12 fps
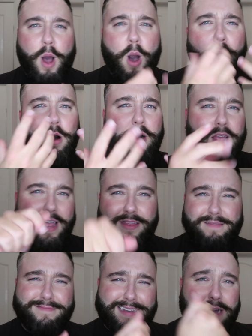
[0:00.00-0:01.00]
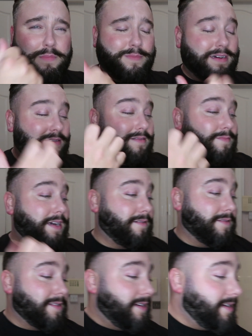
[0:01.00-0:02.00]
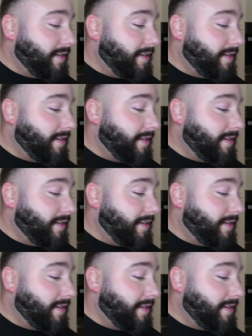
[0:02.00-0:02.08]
Oh, in the camembert. Oh my god.